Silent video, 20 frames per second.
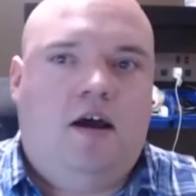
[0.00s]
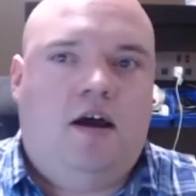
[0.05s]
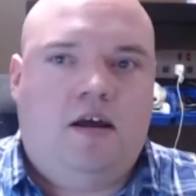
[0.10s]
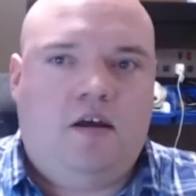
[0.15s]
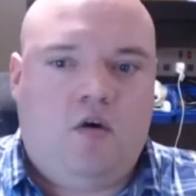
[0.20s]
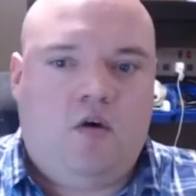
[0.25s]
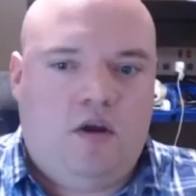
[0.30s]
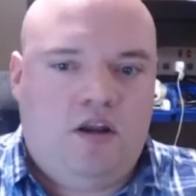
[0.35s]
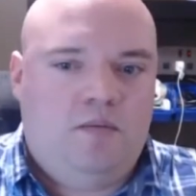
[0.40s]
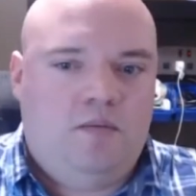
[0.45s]

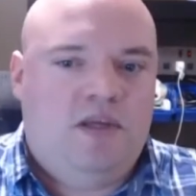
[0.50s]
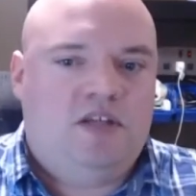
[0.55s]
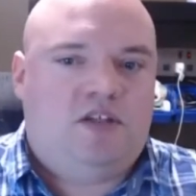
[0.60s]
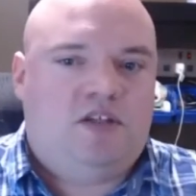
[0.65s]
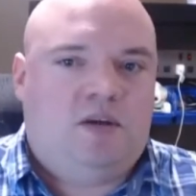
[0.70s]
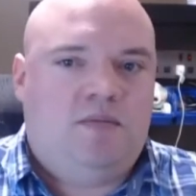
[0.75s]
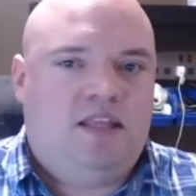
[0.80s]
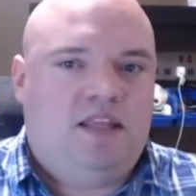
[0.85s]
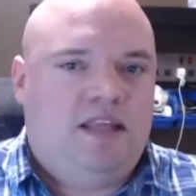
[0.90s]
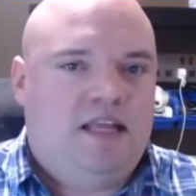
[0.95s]
going to be
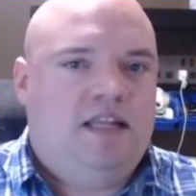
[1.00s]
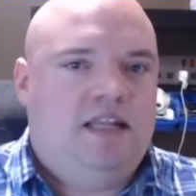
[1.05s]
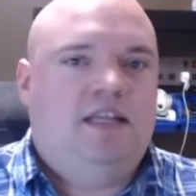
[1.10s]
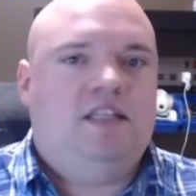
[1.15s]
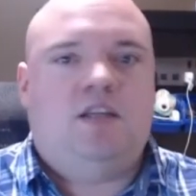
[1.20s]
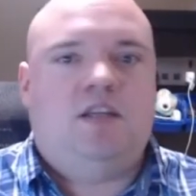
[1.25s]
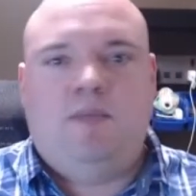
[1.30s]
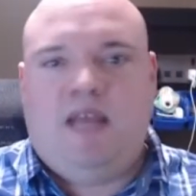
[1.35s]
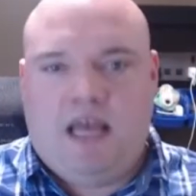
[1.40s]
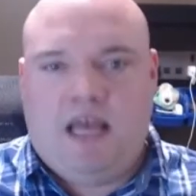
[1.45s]
something that
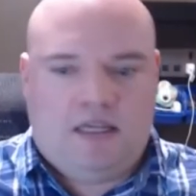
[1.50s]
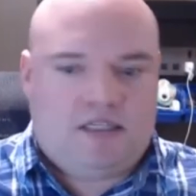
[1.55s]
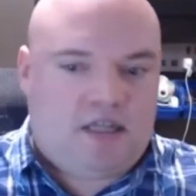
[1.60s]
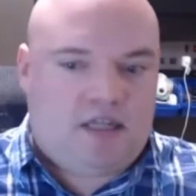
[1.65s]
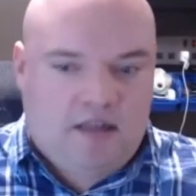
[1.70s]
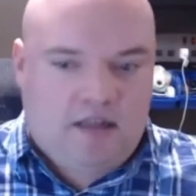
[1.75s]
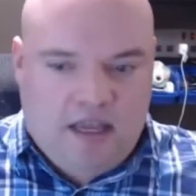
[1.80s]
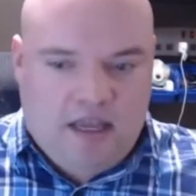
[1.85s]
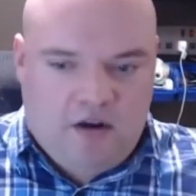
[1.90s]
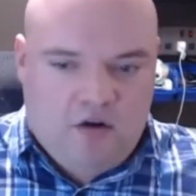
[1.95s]
needs to be
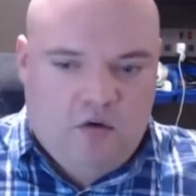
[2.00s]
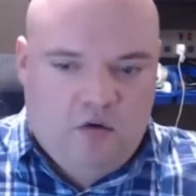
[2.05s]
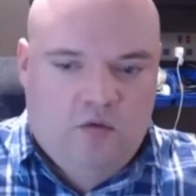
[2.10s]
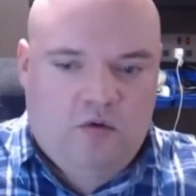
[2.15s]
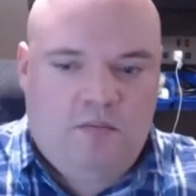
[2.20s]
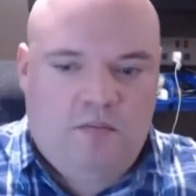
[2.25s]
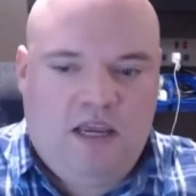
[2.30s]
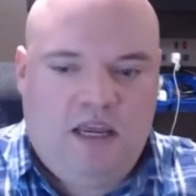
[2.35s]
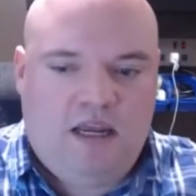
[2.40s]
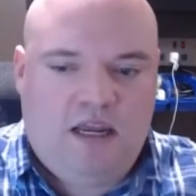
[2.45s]
escalated
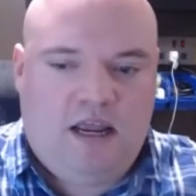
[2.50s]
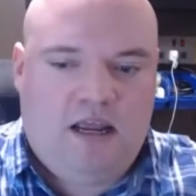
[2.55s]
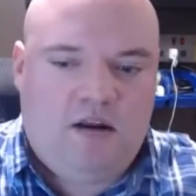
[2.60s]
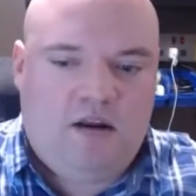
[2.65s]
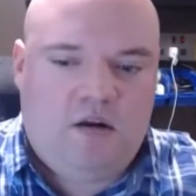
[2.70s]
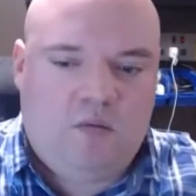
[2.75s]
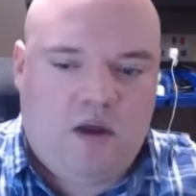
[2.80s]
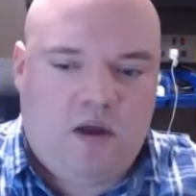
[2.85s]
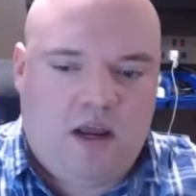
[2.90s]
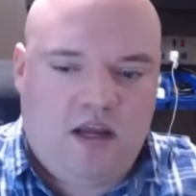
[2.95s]
or
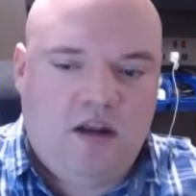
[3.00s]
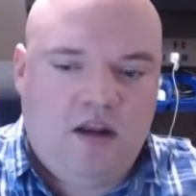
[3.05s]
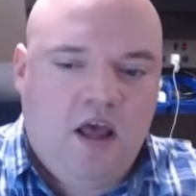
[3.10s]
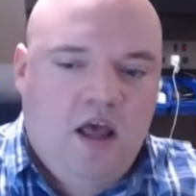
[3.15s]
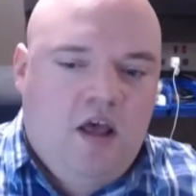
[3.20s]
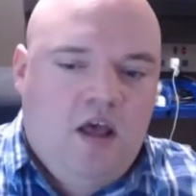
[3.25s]
remediated, right?